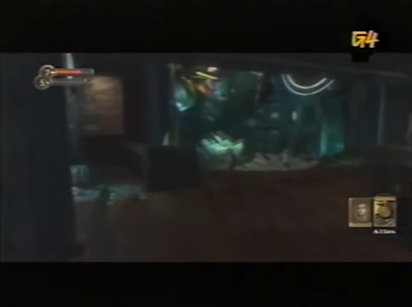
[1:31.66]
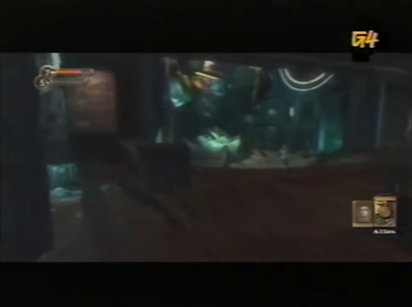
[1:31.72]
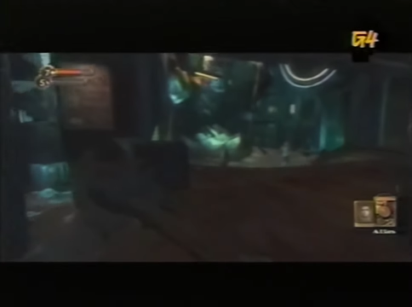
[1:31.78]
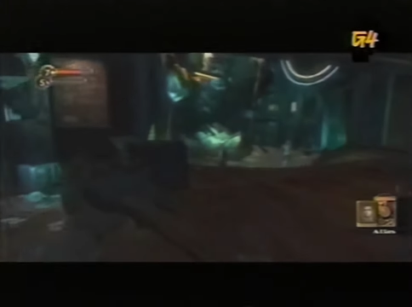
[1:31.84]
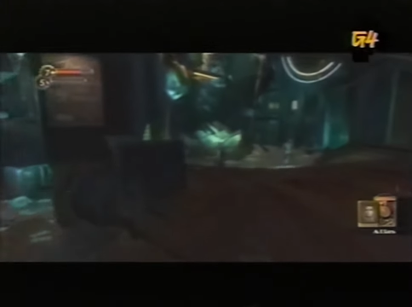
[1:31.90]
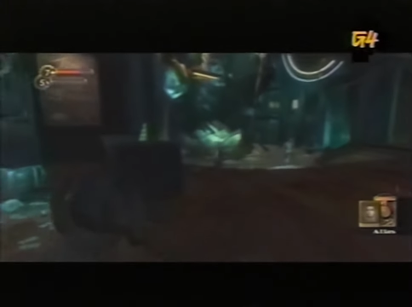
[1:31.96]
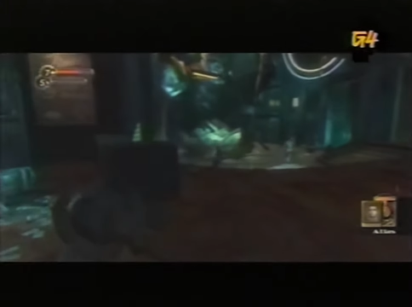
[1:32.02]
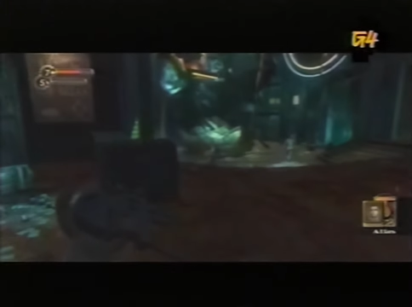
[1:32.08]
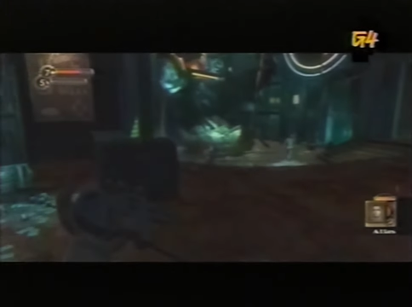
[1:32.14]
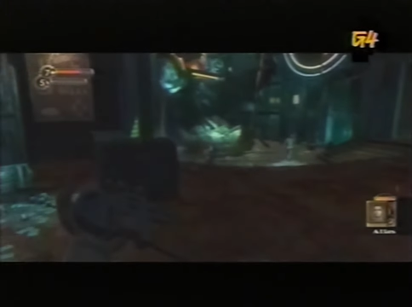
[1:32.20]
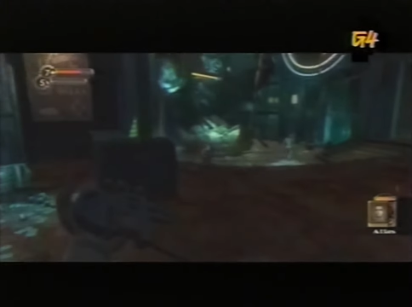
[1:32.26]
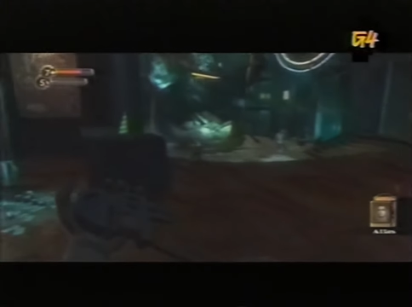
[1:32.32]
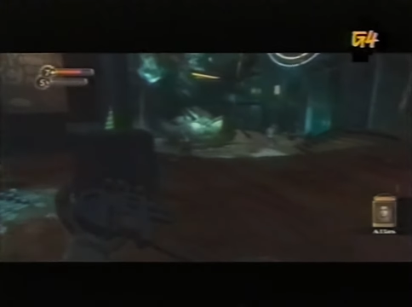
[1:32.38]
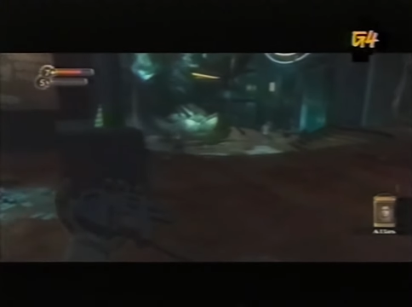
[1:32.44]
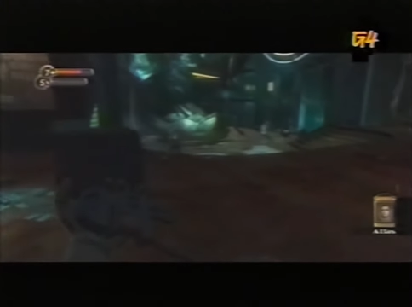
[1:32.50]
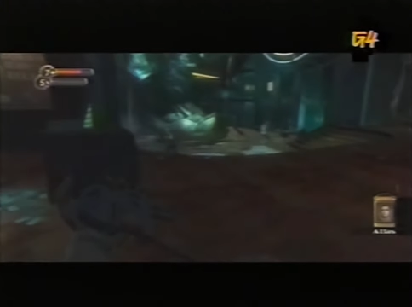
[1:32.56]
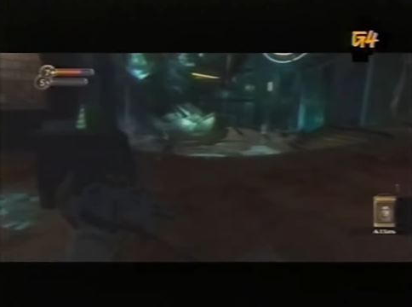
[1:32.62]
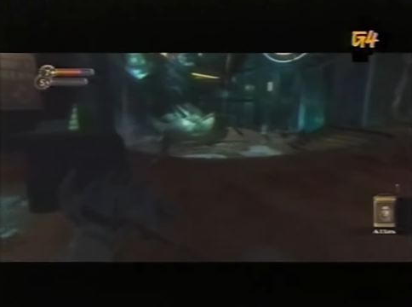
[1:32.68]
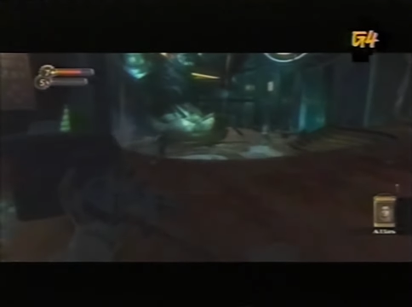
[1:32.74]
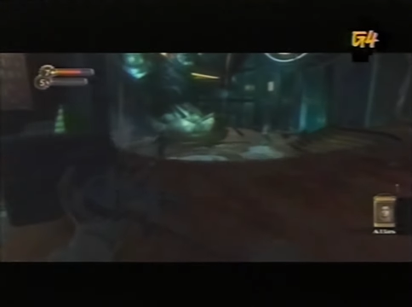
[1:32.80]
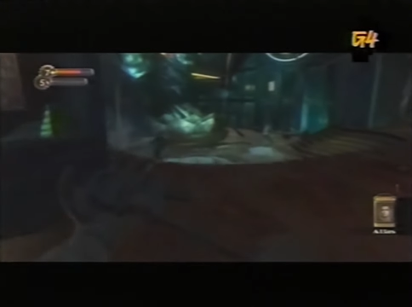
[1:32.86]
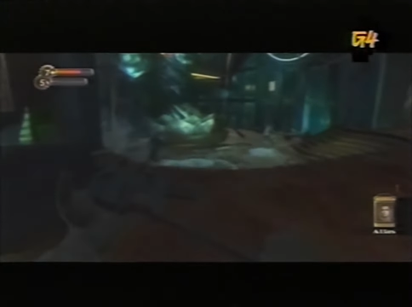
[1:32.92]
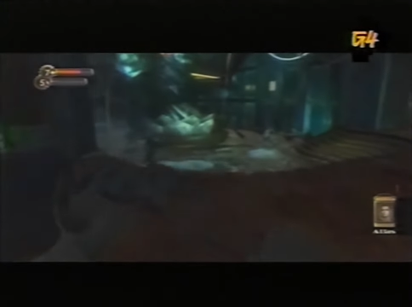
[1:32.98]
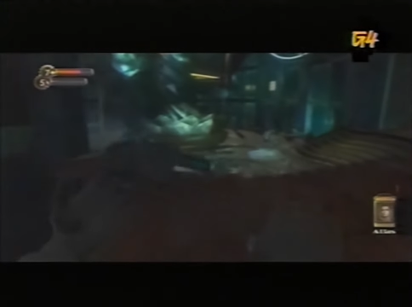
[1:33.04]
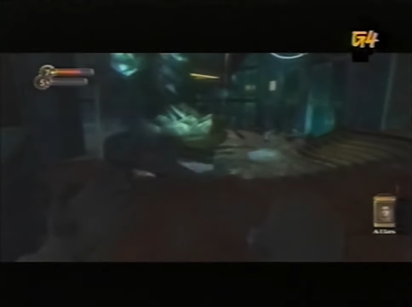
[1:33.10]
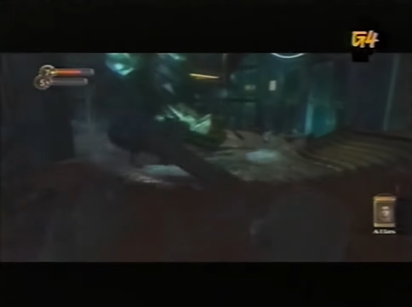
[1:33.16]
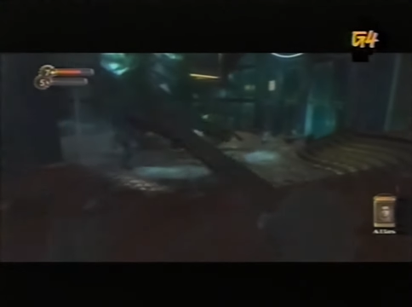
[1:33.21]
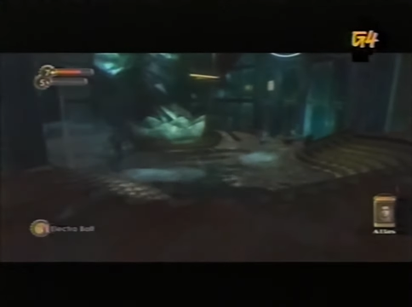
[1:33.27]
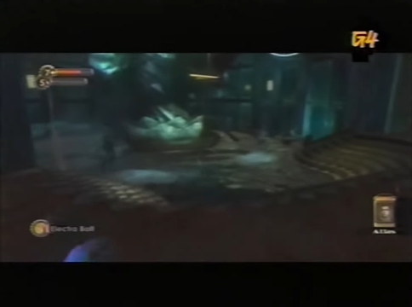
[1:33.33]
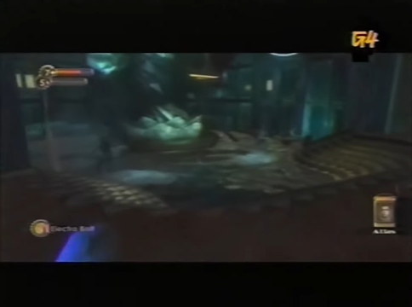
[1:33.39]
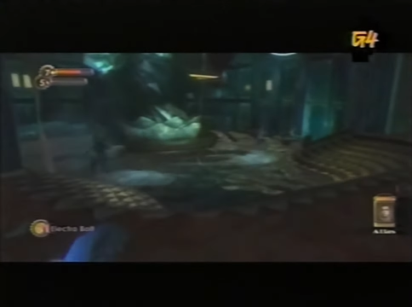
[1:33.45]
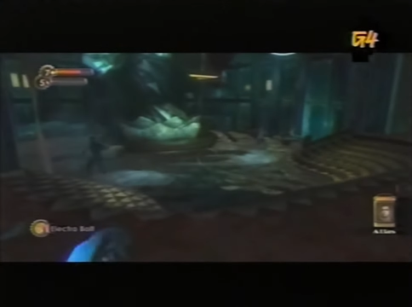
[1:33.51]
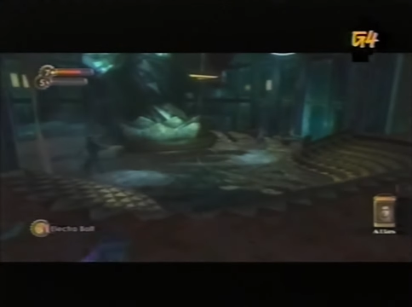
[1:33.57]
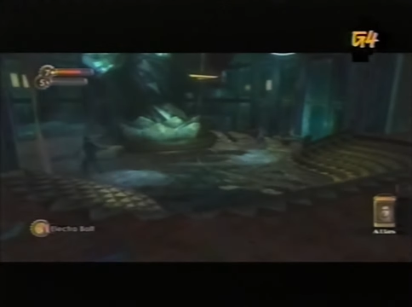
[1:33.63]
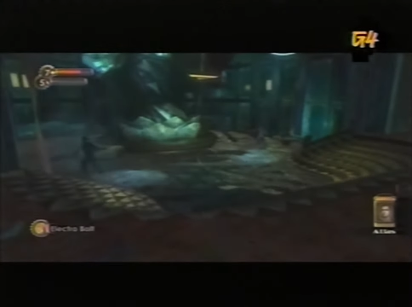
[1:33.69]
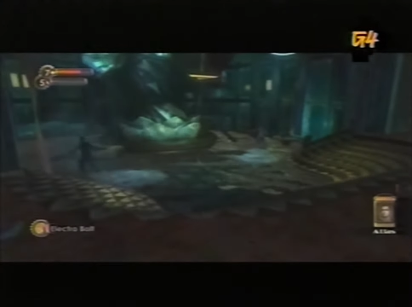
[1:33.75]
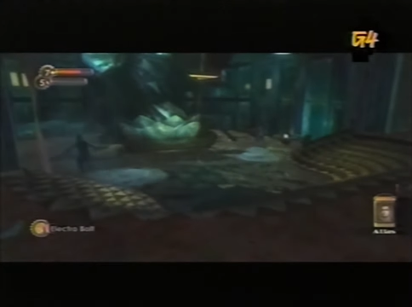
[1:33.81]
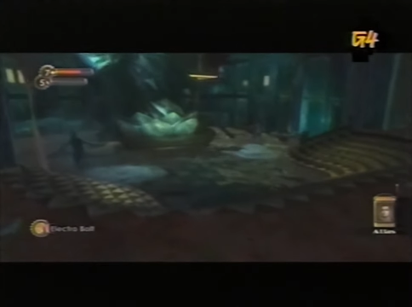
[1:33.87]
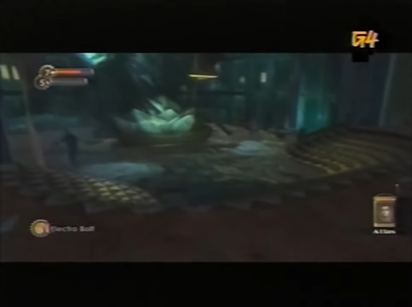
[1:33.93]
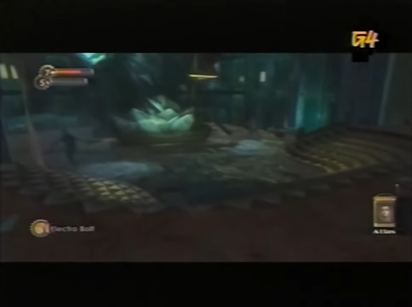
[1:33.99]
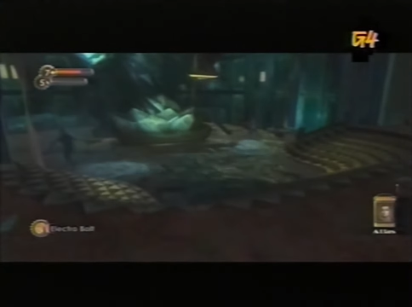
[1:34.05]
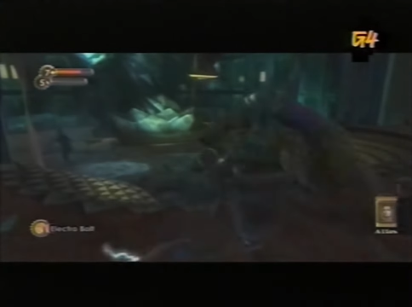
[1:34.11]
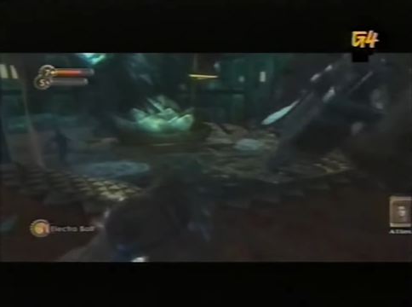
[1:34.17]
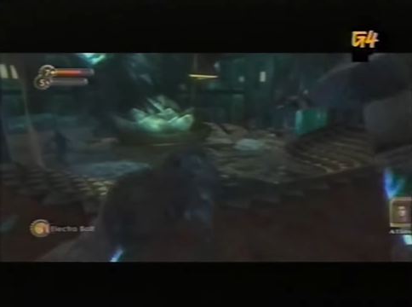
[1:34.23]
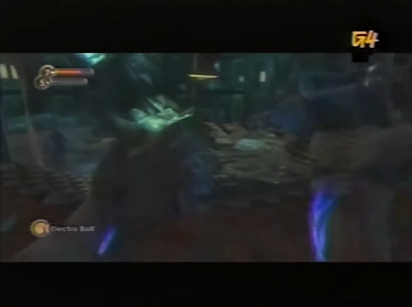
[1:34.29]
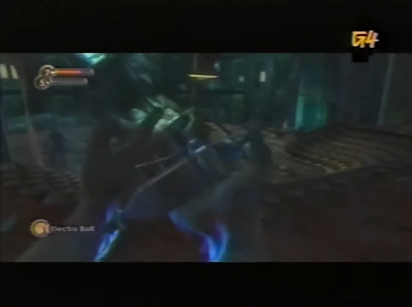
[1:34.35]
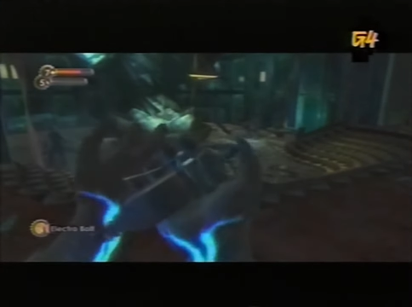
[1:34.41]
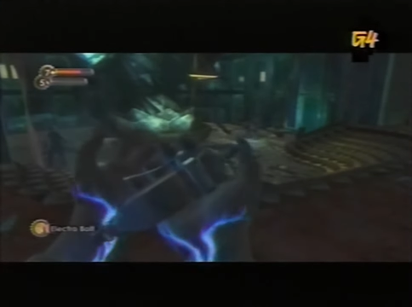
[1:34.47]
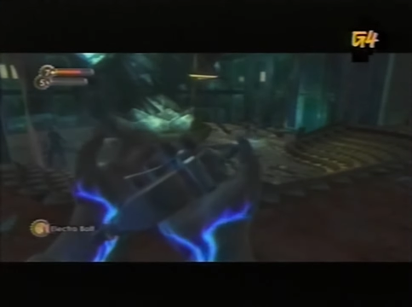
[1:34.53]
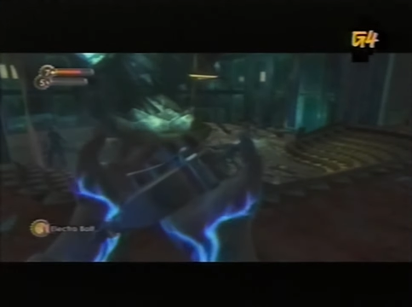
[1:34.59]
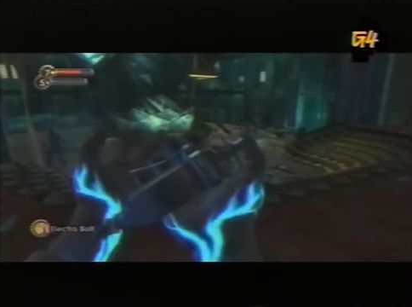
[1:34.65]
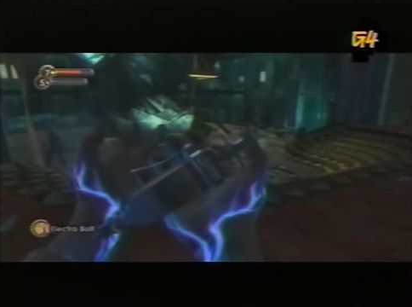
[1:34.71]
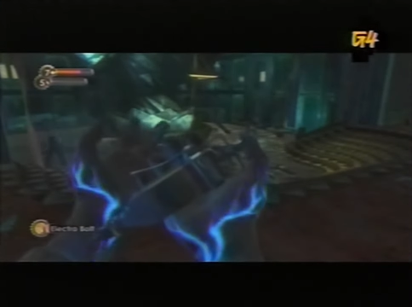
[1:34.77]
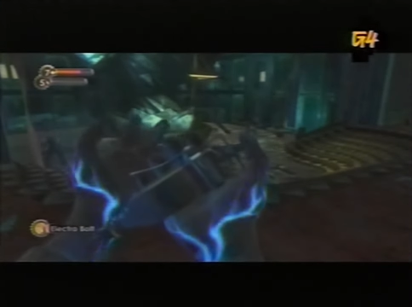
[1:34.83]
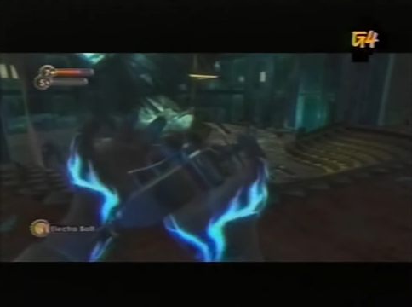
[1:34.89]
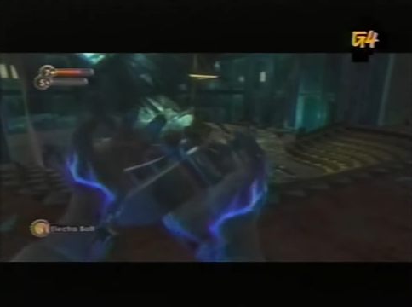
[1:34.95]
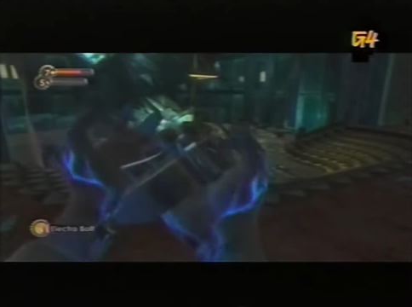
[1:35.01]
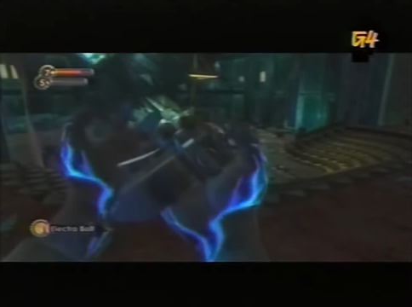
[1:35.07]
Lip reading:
(no speaker visible)